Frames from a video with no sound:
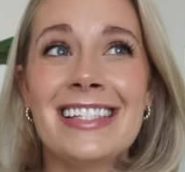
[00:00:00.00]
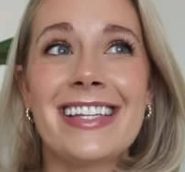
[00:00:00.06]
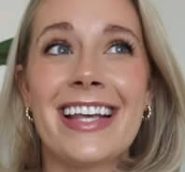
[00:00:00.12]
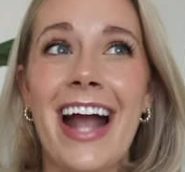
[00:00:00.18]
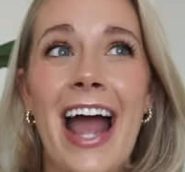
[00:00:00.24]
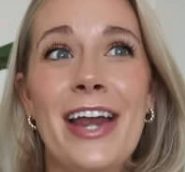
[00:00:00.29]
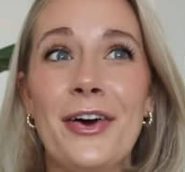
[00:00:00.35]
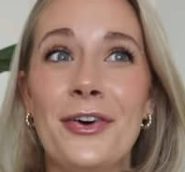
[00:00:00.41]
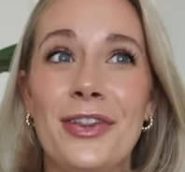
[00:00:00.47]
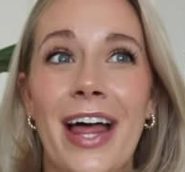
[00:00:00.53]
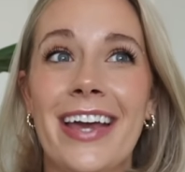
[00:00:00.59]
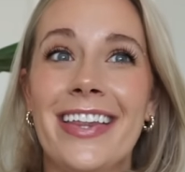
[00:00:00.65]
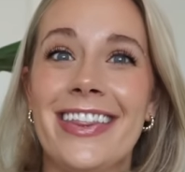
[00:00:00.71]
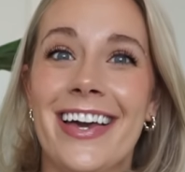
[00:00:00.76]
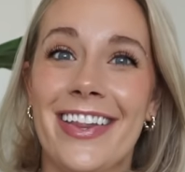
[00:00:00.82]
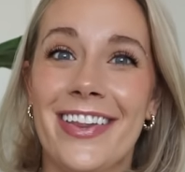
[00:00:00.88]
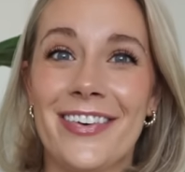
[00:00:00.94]
it's like, I don't
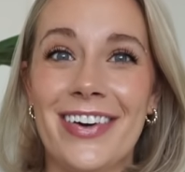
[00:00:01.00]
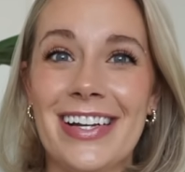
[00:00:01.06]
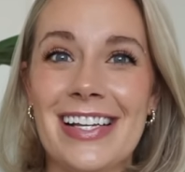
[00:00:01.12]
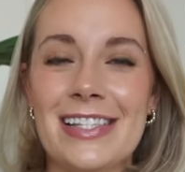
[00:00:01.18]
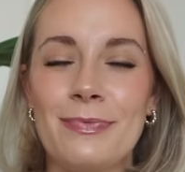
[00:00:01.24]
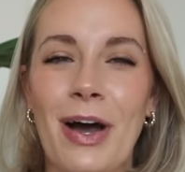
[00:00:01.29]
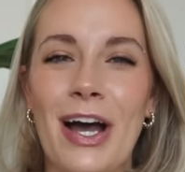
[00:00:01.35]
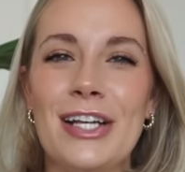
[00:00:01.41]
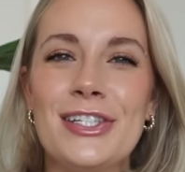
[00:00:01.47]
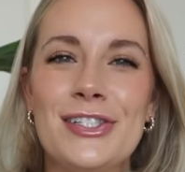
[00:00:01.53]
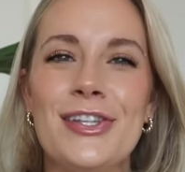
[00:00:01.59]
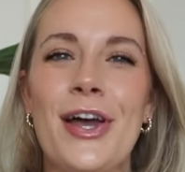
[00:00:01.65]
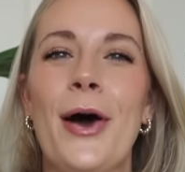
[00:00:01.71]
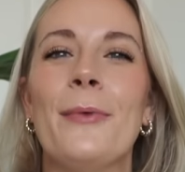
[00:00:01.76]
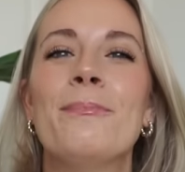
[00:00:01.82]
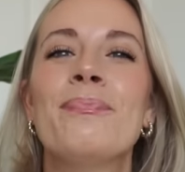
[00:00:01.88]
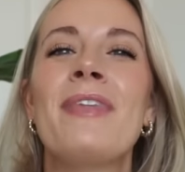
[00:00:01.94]
like the other one as much.
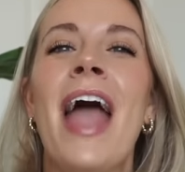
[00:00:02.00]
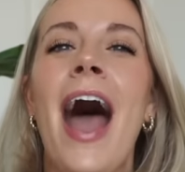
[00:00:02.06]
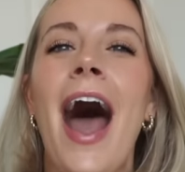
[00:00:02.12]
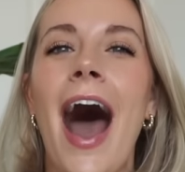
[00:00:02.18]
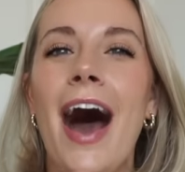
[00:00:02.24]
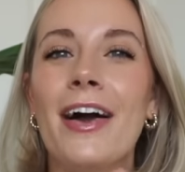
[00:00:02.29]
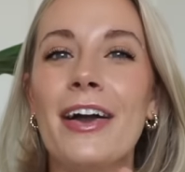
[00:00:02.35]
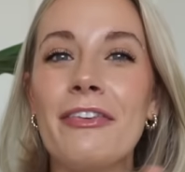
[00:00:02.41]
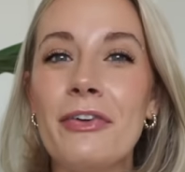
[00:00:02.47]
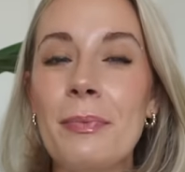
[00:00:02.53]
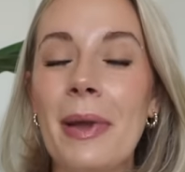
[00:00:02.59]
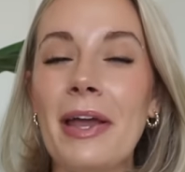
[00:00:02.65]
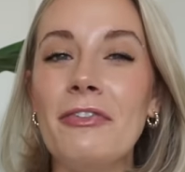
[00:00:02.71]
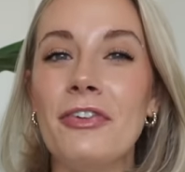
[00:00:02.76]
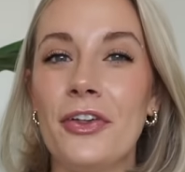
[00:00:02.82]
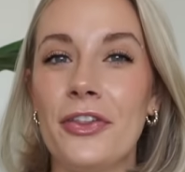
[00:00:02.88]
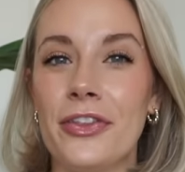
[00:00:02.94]
So I'll give you
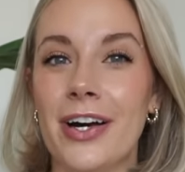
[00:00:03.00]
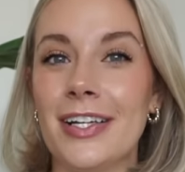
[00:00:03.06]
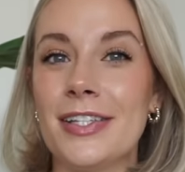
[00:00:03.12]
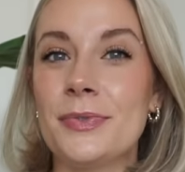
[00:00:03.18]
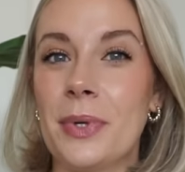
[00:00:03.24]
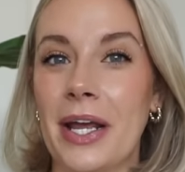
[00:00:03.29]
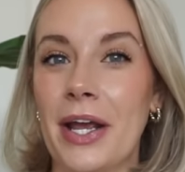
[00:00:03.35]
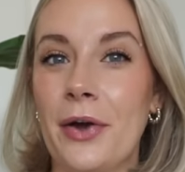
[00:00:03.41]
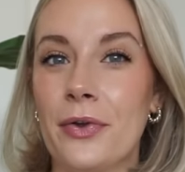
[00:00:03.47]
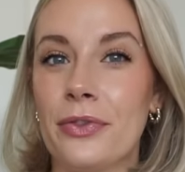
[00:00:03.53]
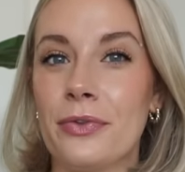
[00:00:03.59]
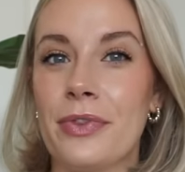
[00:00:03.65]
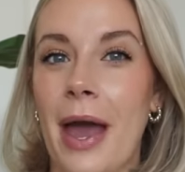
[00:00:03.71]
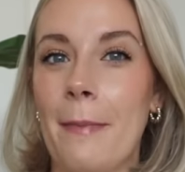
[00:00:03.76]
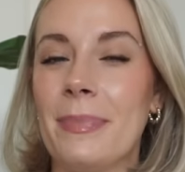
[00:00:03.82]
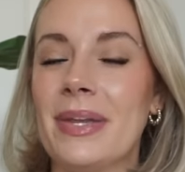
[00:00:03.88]
my full thoughts when I go through that.